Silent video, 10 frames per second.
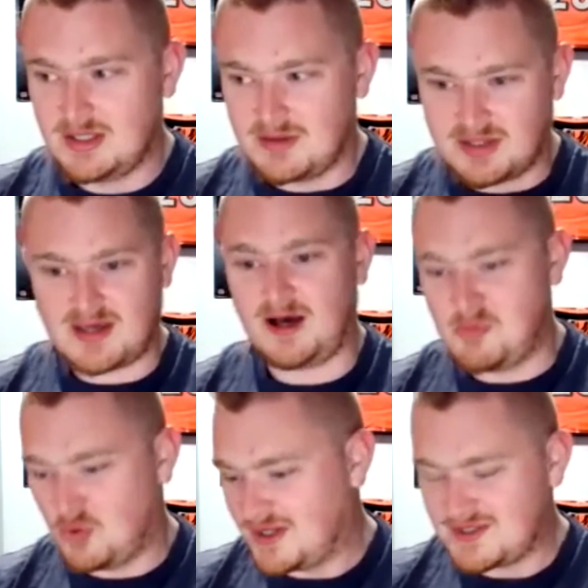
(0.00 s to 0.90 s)
the
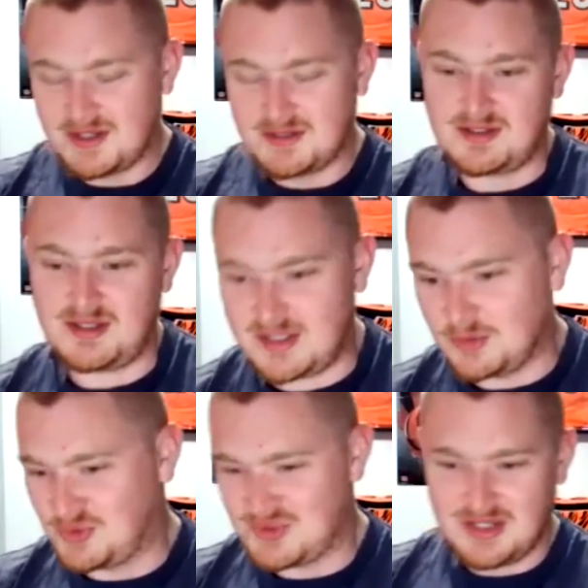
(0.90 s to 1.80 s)
Cowboys, the
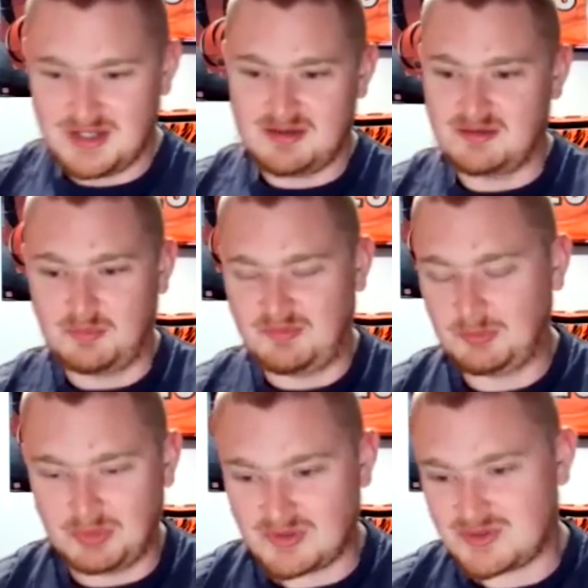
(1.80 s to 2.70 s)
Eagles, the
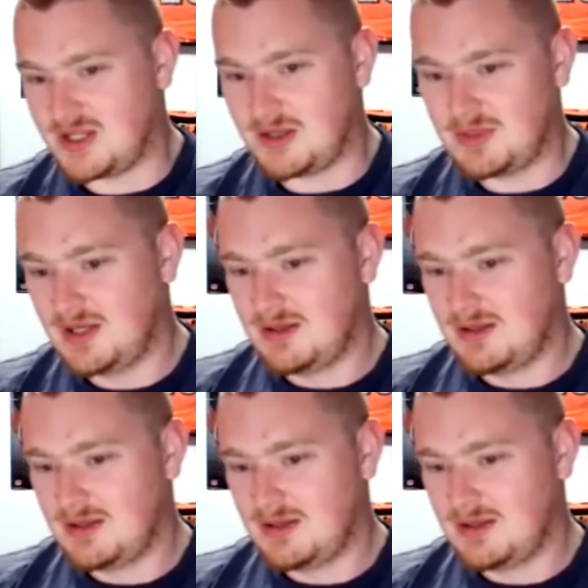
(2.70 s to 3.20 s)
football team,